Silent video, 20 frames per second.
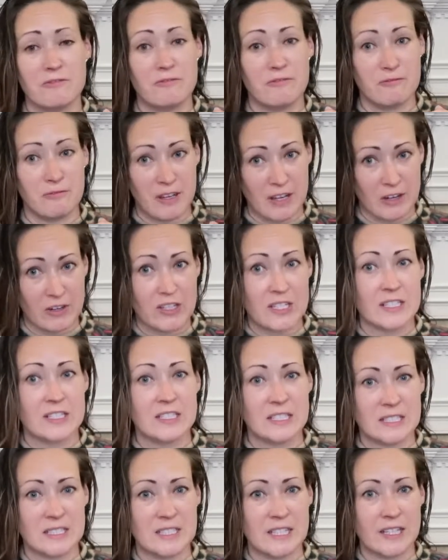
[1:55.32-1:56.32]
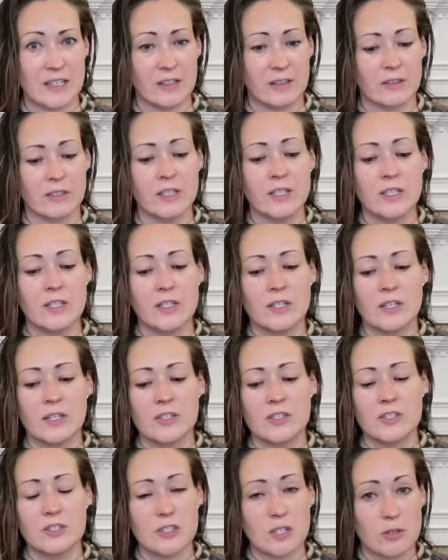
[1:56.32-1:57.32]
very detailed.
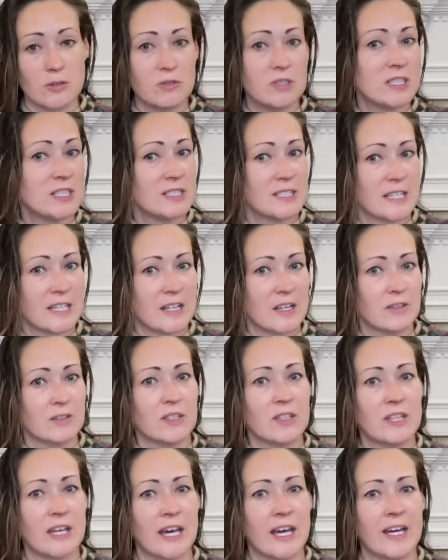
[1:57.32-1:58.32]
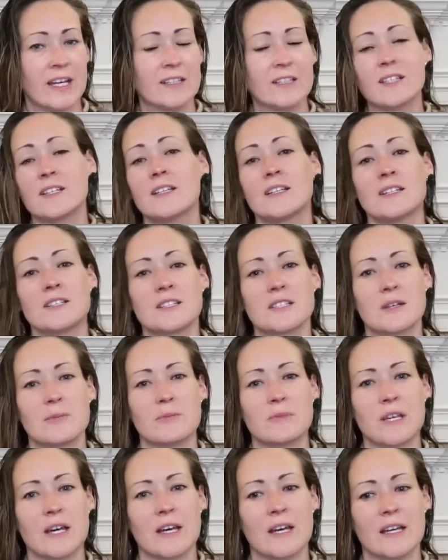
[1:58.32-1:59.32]
So detailed that
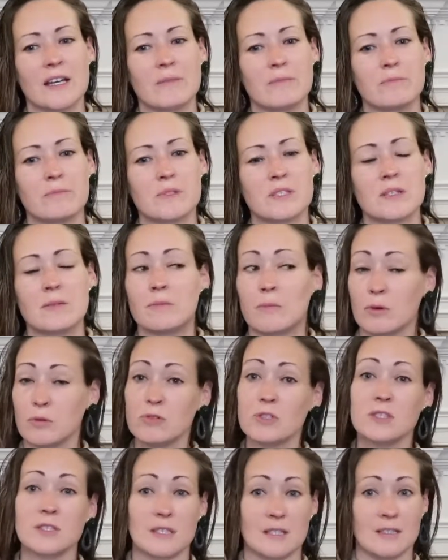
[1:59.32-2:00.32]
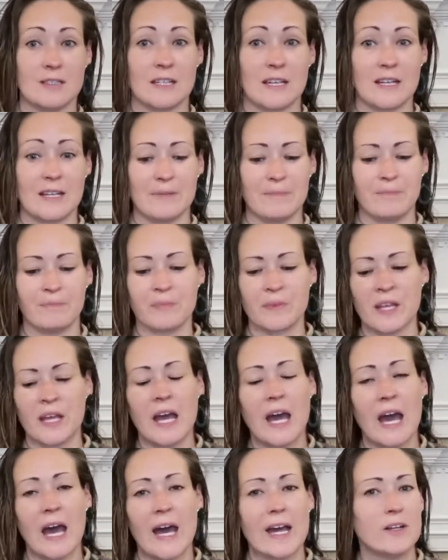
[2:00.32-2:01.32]
sometimes, most of the time,
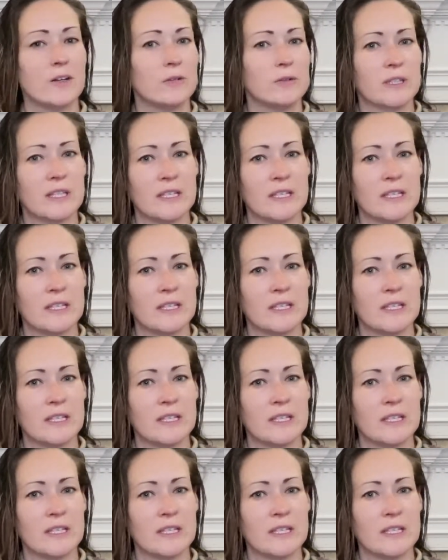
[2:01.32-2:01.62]
I don't